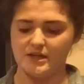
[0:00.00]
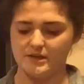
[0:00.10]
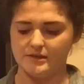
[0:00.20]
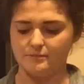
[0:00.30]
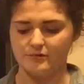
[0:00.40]

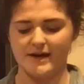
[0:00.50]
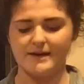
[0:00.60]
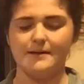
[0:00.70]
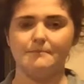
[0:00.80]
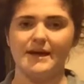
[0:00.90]
in the brain
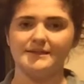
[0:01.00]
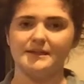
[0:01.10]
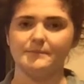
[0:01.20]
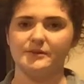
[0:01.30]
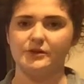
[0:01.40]
and makes
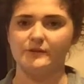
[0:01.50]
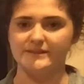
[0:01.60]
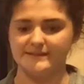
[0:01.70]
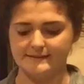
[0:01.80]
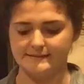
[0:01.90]
up the
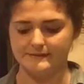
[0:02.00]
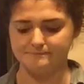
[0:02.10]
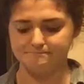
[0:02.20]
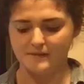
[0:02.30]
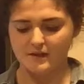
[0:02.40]
nervous
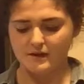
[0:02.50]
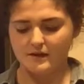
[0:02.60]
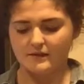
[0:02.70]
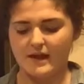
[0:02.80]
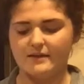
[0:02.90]
system,
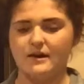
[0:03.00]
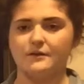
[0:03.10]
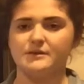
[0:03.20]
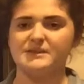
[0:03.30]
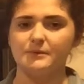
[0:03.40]
and
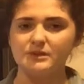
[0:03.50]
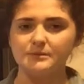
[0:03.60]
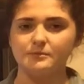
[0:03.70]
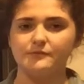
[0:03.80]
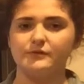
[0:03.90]
are
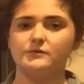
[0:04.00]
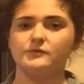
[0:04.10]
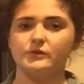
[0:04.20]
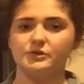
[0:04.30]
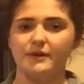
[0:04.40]
responsible
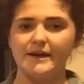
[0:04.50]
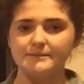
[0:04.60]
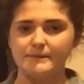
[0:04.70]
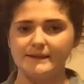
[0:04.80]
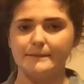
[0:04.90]
for
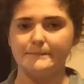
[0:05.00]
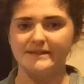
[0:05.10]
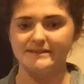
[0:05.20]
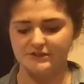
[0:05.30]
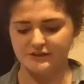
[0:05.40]
transmitting
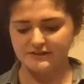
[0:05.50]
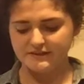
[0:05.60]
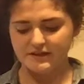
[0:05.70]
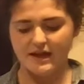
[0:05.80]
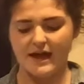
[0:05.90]

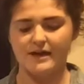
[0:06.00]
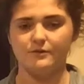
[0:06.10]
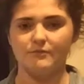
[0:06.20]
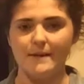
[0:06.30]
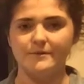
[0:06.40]
messages at
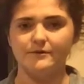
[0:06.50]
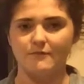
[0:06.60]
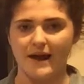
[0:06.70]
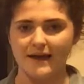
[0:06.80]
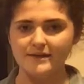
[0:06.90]
a rapid
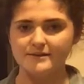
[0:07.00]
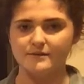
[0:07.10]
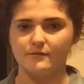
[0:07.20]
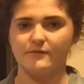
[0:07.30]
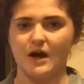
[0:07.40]
rate
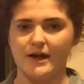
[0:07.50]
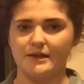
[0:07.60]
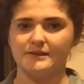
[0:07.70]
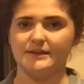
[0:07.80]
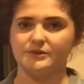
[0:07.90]
via
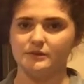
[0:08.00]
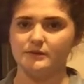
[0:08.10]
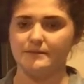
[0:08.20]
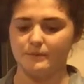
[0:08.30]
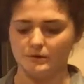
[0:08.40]
electrical
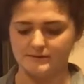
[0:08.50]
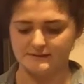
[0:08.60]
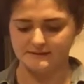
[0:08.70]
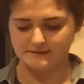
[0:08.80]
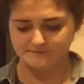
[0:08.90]

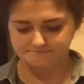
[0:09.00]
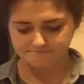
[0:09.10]
impulses.